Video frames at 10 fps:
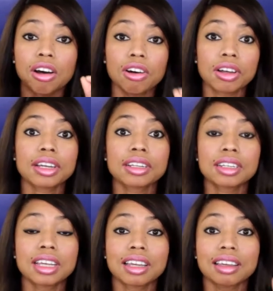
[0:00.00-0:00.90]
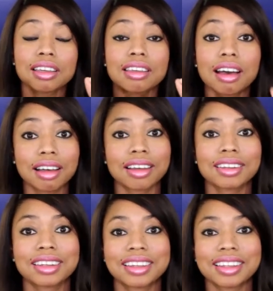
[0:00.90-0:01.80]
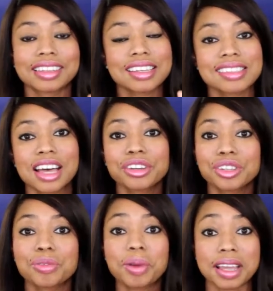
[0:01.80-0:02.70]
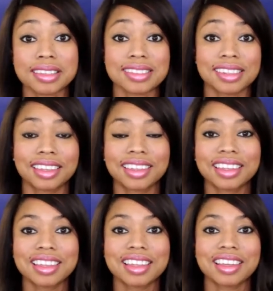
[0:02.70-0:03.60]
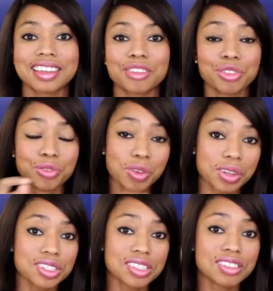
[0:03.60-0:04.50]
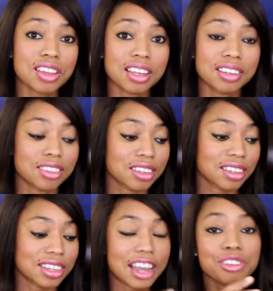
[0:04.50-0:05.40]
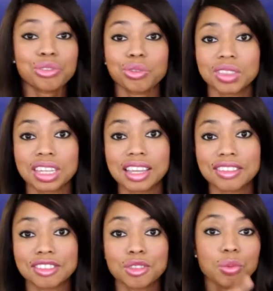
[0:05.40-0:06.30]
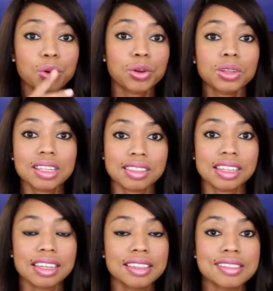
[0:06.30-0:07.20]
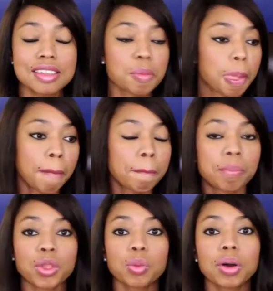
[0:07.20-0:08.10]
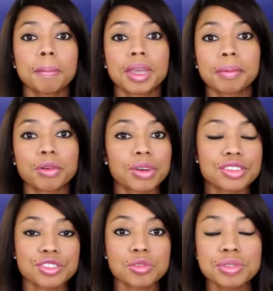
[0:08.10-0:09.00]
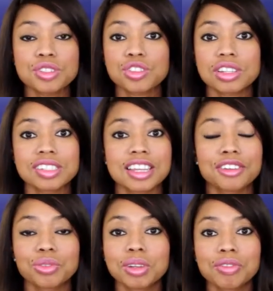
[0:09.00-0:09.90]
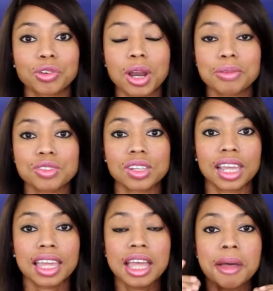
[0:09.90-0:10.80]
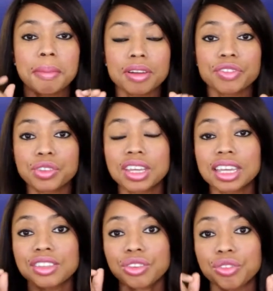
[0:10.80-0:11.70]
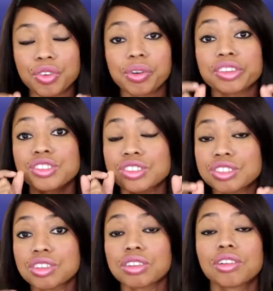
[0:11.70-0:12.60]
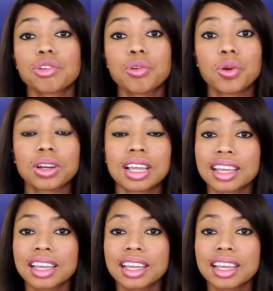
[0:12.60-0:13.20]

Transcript: on God. That's how you rest. If your focus is on the natural things and the worldly things, you won't be able to rest. You'll be stressed out 24 hours a day. But if you can get your focus just on the Lord